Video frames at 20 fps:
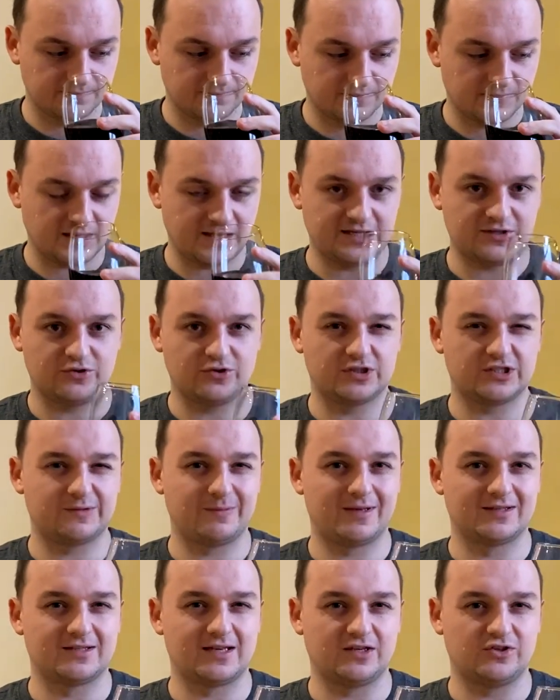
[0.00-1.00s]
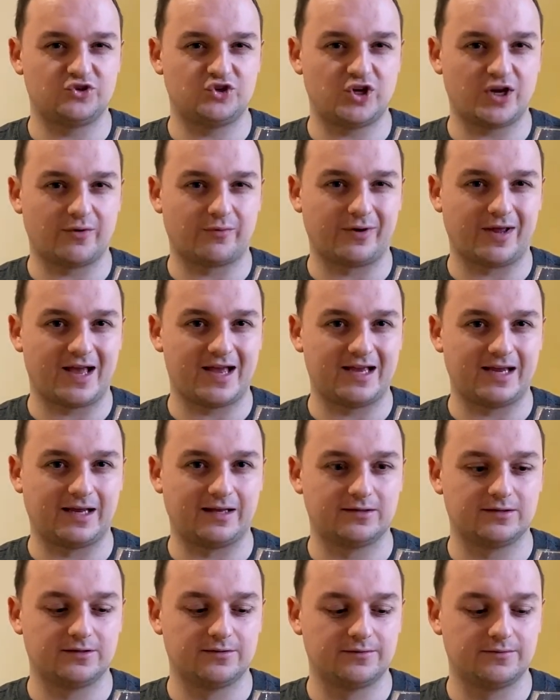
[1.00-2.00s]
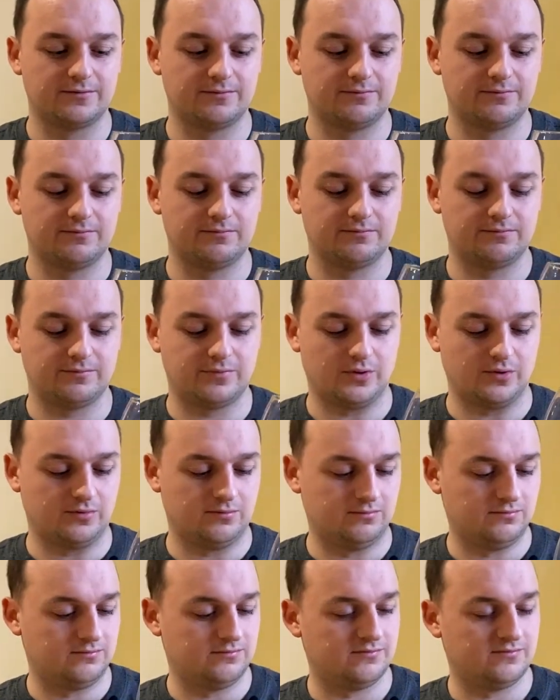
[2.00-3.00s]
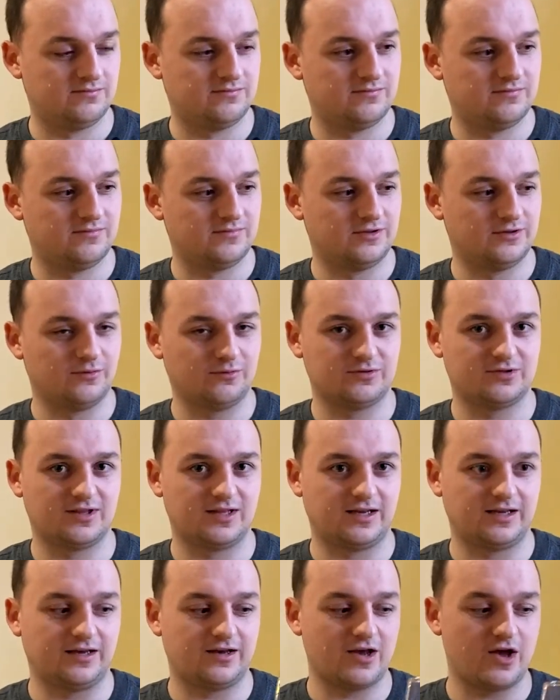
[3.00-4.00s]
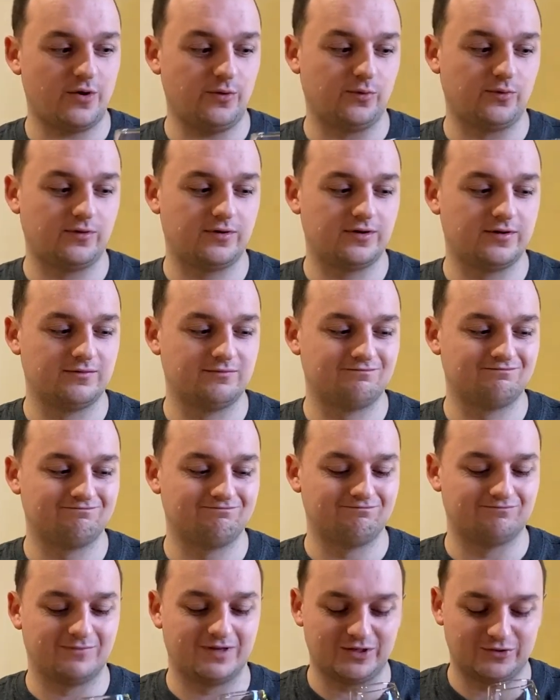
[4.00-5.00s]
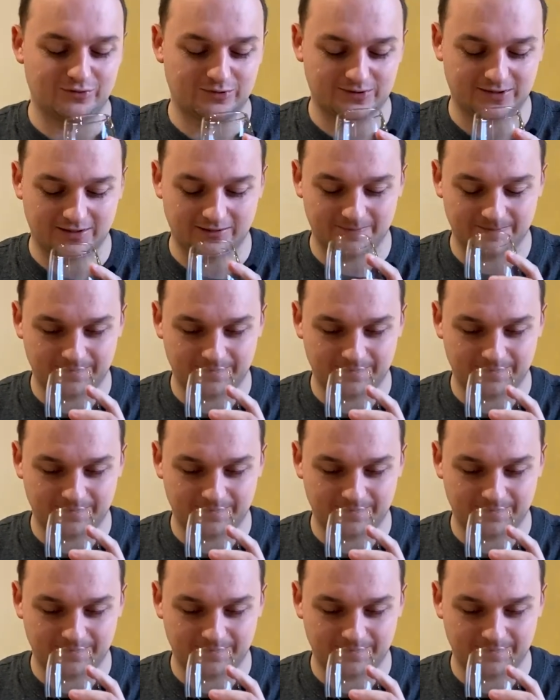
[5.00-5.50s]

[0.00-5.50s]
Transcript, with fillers: This just smells like cherryade, but looks like Coke. Hmm, interesting.